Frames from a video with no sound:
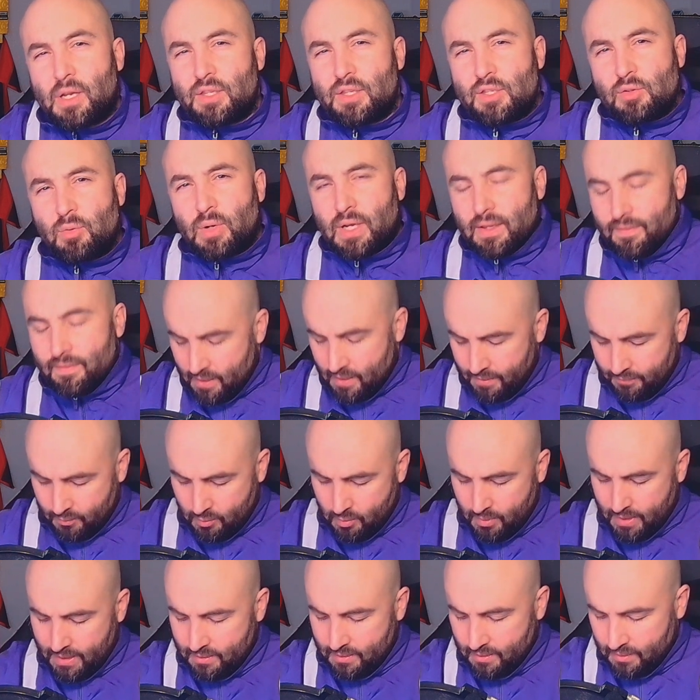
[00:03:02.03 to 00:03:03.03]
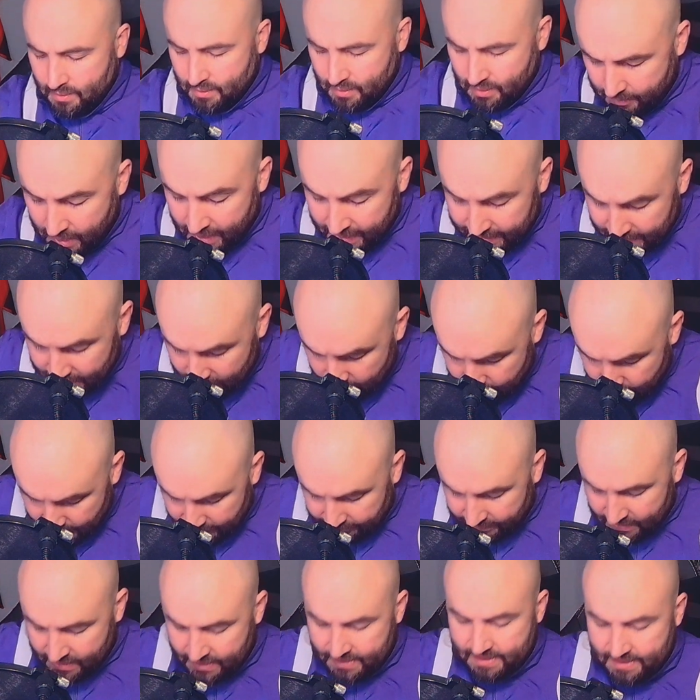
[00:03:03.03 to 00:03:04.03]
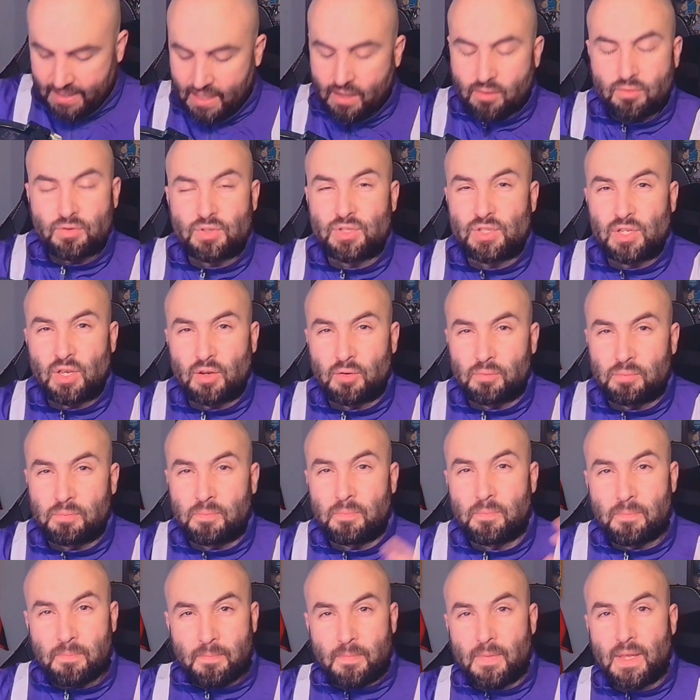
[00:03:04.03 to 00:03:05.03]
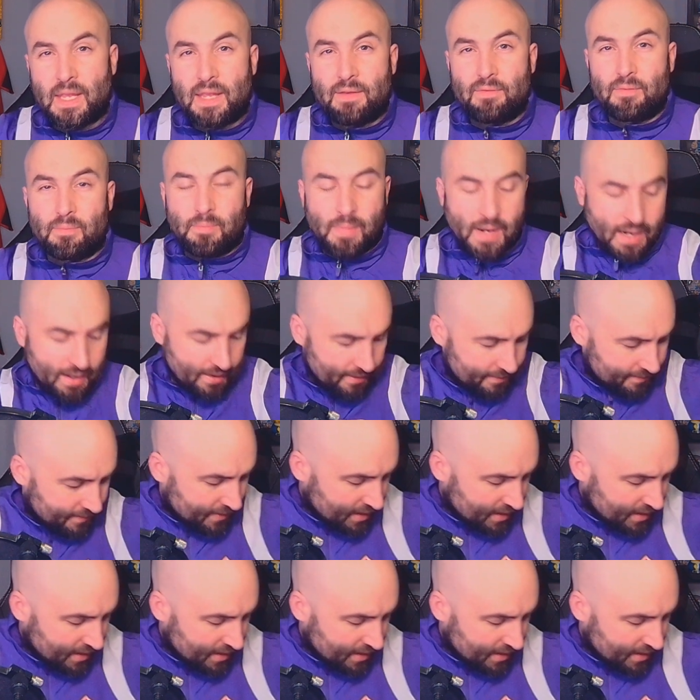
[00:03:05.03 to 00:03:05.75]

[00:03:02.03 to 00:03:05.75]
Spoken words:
at 25 quid. I had a little bit of a discount, so even better.